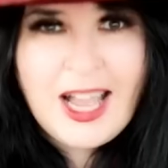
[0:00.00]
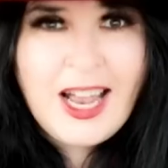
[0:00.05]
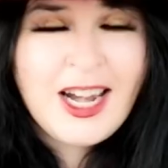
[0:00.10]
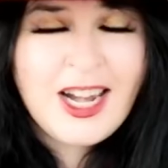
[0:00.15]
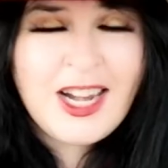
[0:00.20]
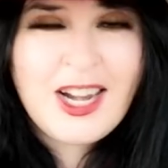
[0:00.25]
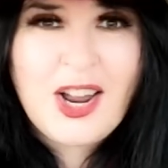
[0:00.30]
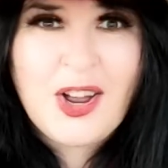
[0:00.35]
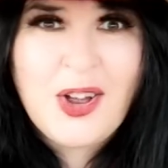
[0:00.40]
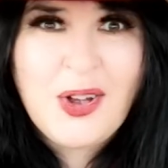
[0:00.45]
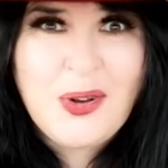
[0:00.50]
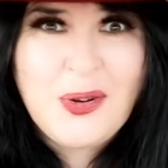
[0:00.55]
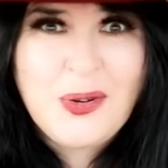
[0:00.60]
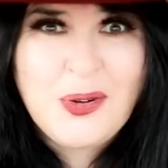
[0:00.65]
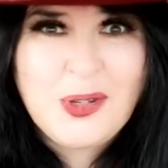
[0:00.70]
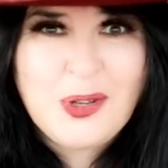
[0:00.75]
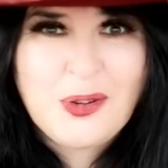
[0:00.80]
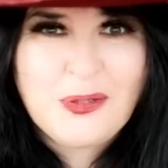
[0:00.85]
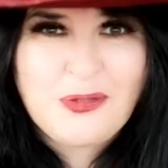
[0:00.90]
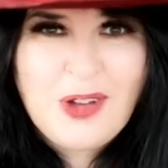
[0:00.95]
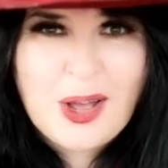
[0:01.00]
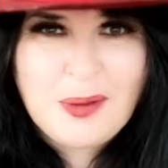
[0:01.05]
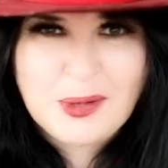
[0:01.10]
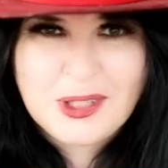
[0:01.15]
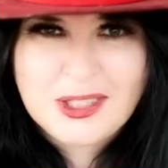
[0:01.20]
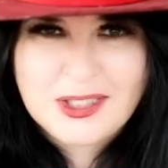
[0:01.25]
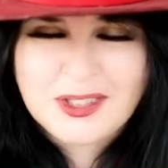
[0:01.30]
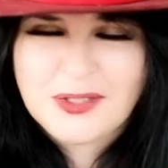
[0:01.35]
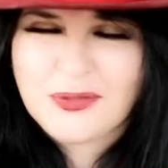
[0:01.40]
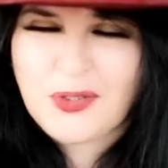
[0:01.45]
Hello, you
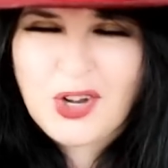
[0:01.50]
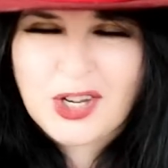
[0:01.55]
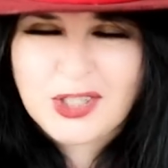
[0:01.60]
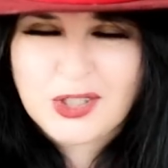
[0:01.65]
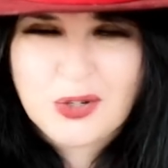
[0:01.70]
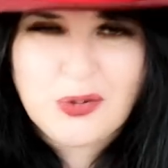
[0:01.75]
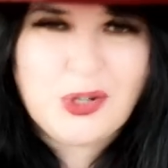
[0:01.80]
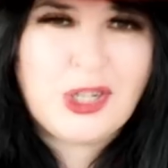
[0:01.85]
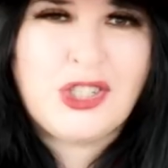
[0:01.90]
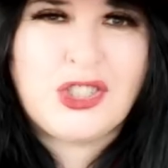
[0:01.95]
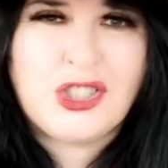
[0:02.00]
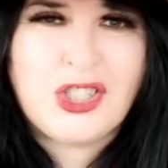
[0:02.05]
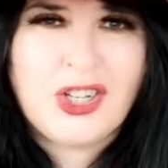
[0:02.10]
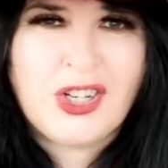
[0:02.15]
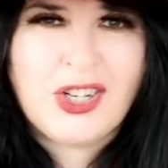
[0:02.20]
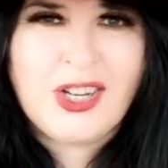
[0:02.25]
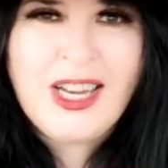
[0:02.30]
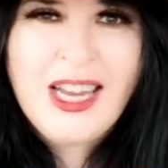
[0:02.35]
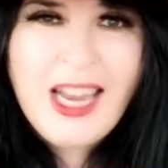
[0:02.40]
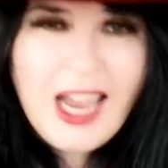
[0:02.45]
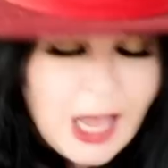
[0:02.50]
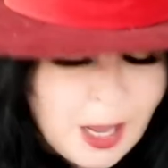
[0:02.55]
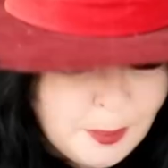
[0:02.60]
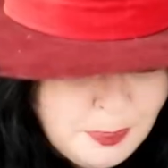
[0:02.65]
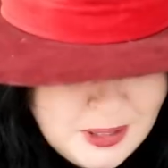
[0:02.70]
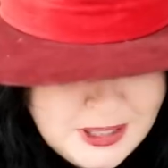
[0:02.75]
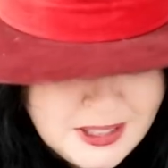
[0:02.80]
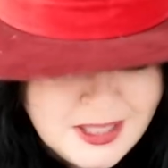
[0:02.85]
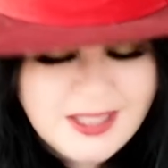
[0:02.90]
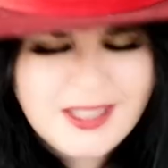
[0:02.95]
fabulous divine creature.
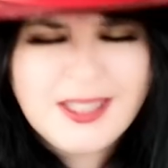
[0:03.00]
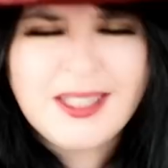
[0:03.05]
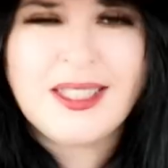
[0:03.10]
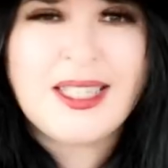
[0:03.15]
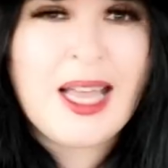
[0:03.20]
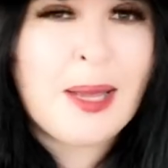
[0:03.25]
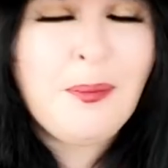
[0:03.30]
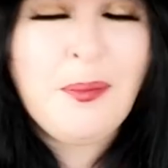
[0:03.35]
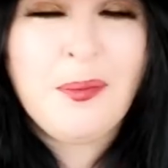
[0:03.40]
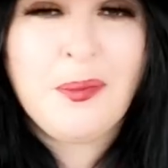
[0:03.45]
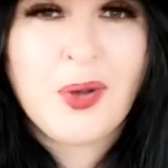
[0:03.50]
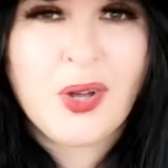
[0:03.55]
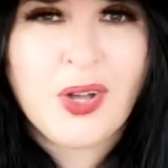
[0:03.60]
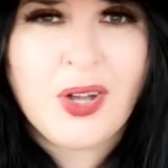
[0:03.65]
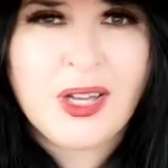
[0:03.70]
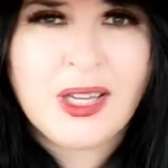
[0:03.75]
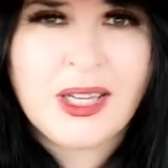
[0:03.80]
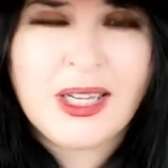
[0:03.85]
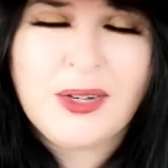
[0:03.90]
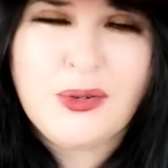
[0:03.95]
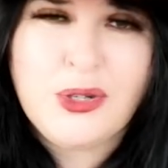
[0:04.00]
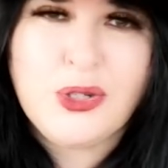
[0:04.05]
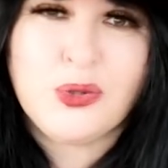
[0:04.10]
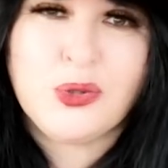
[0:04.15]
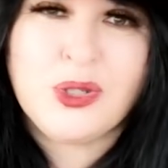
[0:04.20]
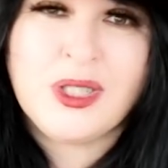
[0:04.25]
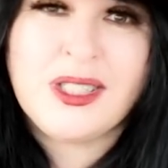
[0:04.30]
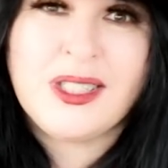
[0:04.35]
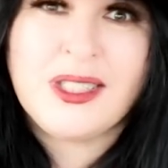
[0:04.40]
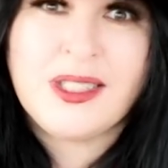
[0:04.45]
Happy December. Here is your
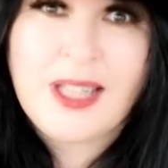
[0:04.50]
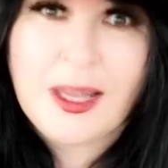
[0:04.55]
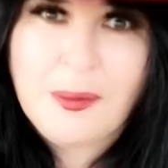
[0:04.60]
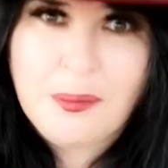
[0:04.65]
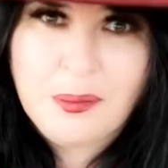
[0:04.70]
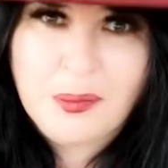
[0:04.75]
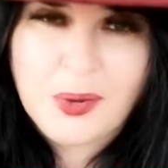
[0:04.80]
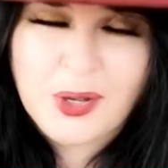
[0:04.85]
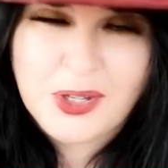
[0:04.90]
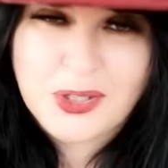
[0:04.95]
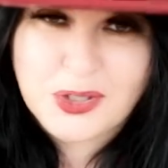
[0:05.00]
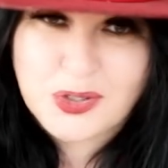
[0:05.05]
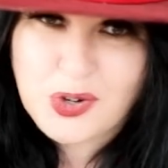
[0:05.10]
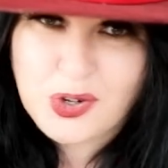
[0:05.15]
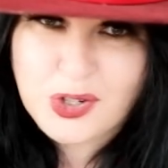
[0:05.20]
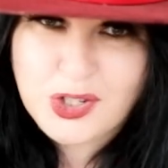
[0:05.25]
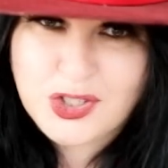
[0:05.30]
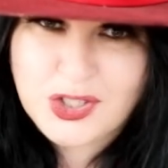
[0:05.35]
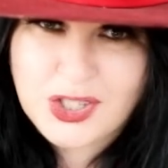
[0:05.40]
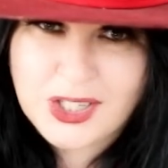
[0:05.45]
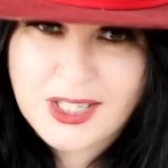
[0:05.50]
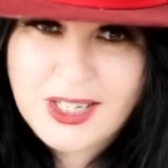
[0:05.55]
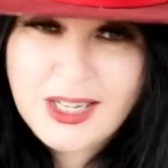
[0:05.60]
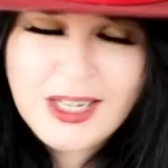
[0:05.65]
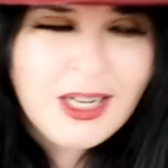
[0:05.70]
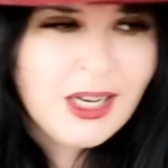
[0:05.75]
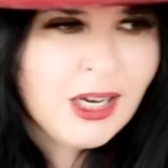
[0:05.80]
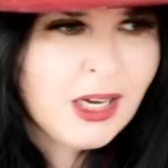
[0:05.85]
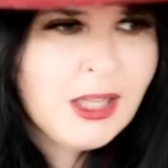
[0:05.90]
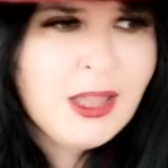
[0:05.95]
December astrology.
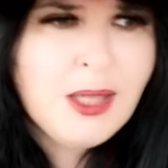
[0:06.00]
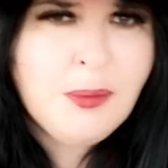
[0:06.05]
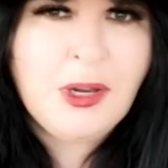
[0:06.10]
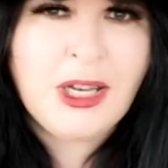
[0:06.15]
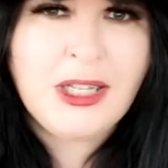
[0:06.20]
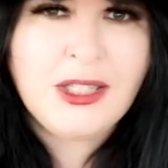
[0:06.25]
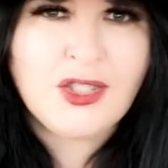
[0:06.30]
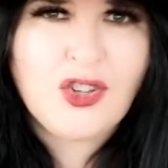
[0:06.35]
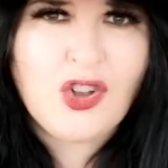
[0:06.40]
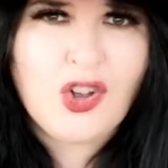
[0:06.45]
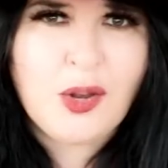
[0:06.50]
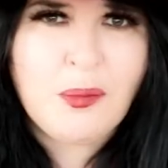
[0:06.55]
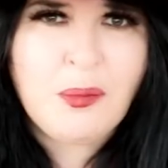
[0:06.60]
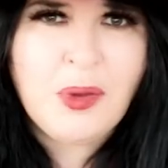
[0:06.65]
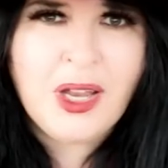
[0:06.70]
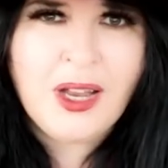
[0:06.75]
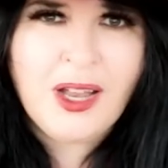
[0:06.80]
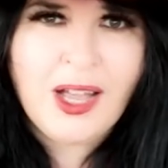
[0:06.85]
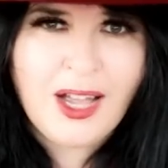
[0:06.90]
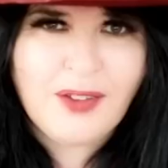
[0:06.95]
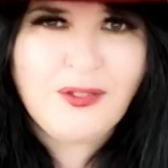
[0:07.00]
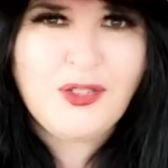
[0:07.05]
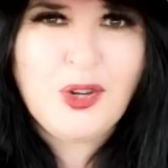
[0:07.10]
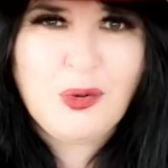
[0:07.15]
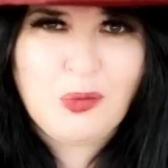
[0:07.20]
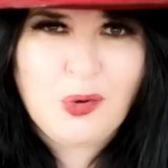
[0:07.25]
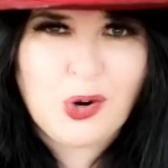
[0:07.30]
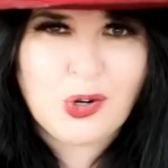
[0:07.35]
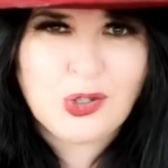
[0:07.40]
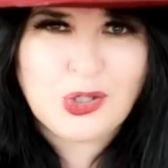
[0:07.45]
In the meantime, have
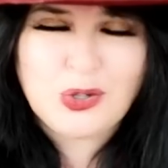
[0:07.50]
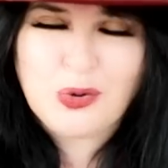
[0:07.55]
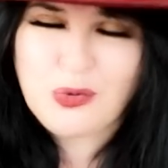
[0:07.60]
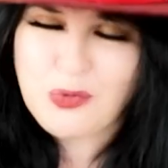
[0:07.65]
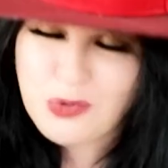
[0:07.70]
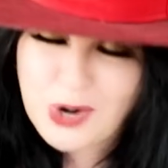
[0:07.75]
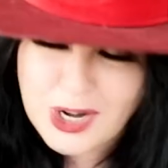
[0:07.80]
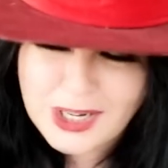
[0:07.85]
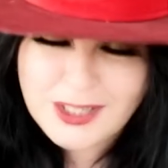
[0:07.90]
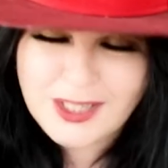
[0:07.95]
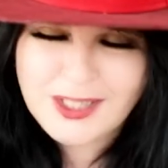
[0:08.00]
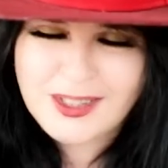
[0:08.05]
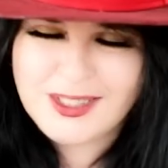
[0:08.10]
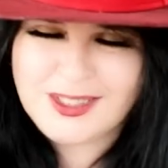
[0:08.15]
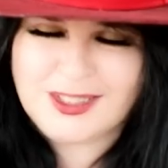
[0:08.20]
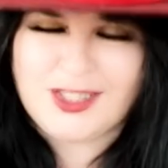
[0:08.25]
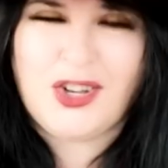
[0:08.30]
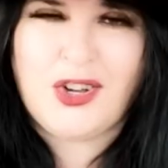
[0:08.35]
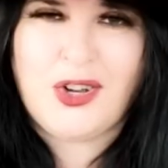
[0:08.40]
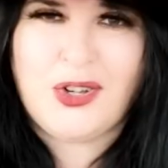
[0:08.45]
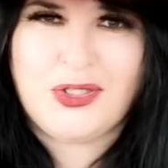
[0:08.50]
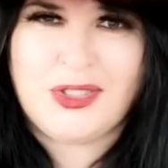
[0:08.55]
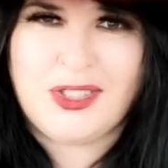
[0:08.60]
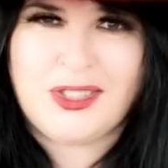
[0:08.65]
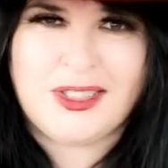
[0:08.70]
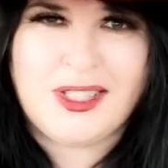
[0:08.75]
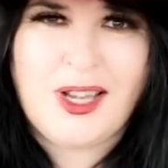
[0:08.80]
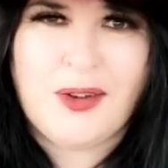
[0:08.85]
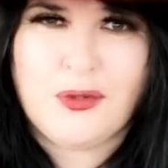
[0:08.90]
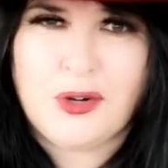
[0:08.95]
you watched Written in the Stars,
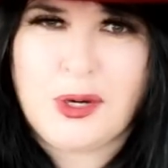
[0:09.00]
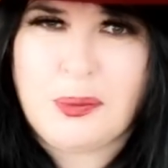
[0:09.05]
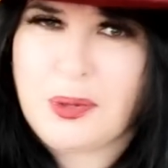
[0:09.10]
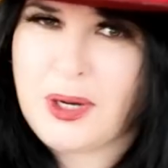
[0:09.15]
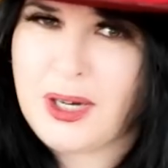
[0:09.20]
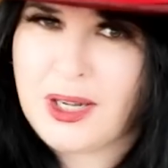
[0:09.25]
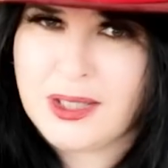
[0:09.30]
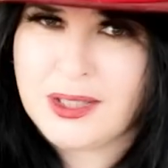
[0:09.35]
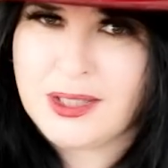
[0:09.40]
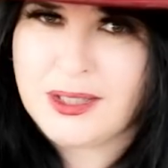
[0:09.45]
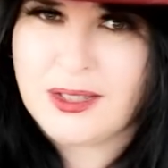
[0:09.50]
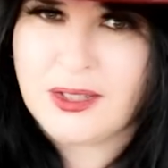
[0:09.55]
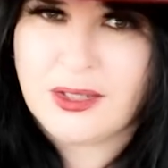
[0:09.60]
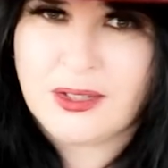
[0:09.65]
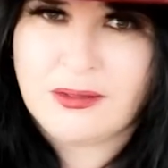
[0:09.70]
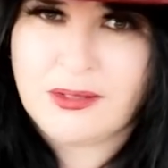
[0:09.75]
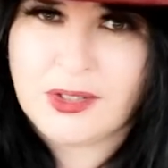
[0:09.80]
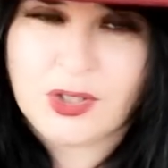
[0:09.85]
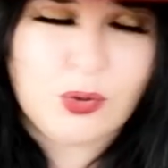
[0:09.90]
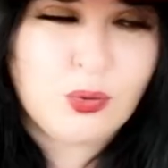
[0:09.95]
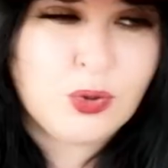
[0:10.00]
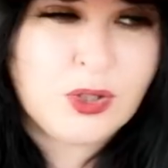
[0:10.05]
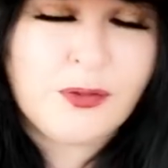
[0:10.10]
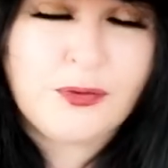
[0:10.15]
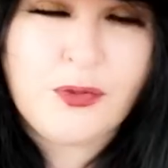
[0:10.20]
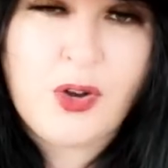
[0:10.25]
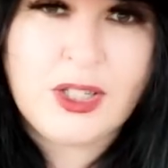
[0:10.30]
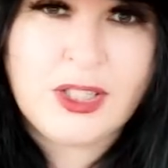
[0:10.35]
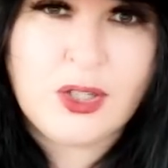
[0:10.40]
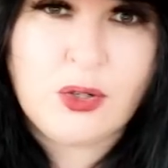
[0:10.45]
Discovery Plus? You can also
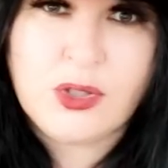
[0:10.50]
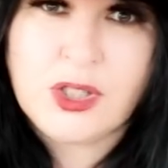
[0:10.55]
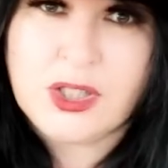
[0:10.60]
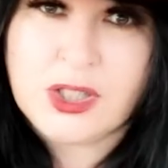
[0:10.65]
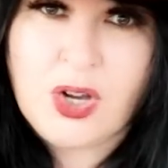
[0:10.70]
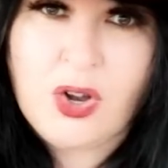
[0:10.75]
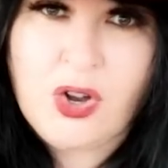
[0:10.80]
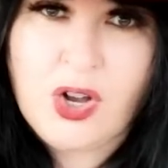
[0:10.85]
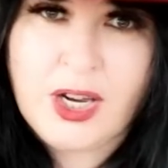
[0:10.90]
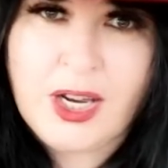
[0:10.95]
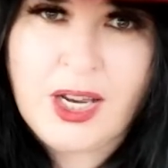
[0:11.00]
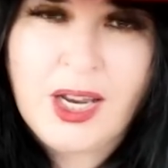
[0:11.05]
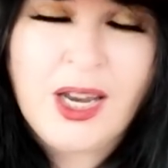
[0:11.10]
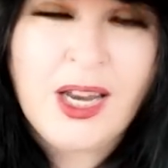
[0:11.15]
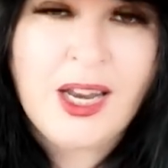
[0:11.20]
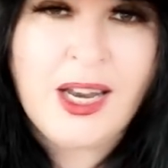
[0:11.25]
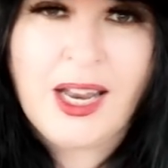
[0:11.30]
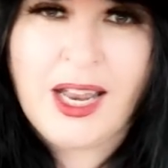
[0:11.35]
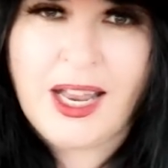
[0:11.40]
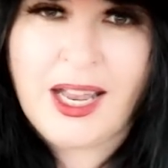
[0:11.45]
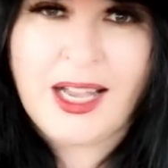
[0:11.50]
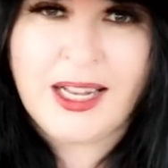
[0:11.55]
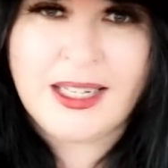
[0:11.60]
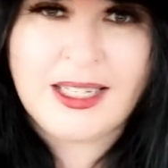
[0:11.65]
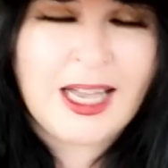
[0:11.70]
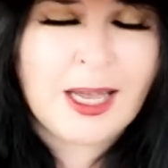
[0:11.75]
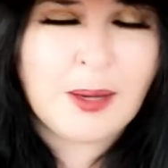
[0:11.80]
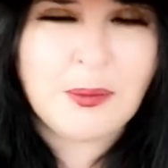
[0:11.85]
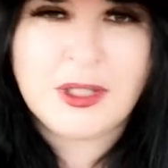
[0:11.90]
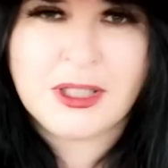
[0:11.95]
find it on Sky
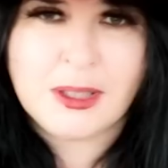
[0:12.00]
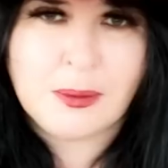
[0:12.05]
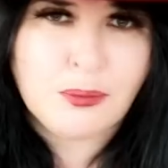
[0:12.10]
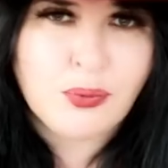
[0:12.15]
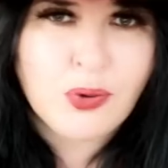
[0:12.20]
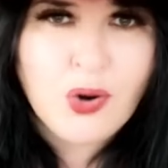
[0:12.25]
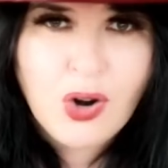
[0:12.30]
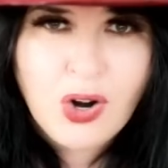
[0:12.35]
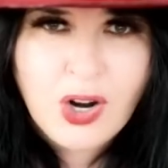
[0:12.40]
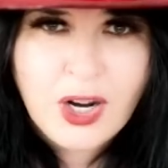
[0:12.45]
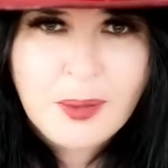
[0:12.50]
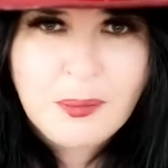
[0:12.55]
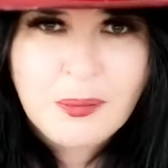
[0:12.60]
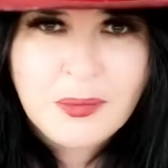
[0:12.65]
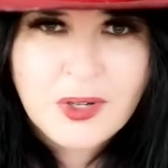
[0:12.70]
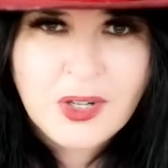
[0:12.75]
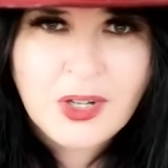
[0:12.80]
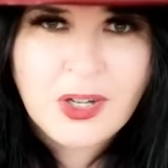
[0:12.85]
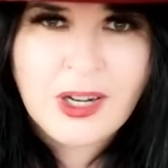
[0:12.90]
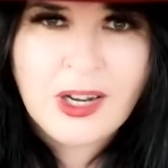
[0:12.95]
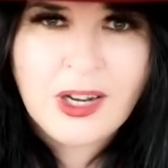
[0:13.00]
and Amazon Prime.